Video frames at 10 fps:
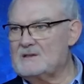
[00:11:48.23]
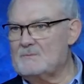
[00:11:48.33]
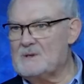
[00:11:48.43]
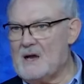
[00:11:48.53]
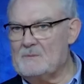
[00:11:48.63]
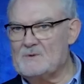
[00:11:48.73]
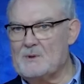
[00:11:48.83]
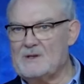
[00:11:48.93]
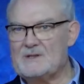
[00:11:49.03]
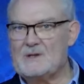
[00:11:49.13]
Sometimes
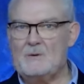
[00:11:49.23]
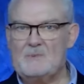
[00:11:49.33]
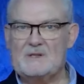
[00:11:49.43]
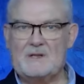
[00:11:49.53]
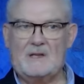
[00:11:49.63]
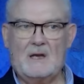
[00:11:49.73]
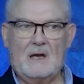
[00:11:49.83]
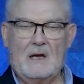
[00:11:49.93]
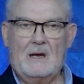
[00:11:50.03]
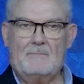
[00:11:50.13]
we are so busy
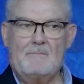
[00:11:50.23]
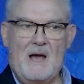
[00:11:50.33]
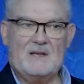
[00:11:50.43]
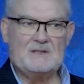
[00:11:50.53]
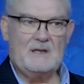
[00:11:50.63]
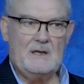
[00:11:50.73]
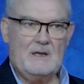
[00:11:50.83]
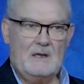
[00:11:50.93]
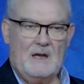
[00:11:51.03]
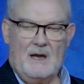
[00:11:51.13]

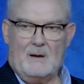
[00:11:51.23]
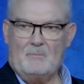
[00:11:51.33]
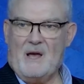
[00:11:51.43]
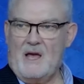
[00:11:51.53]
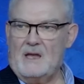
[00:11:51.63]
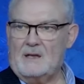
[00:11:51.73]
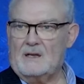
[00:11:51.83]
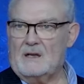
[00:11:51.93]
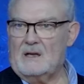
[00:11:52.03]
masking our pain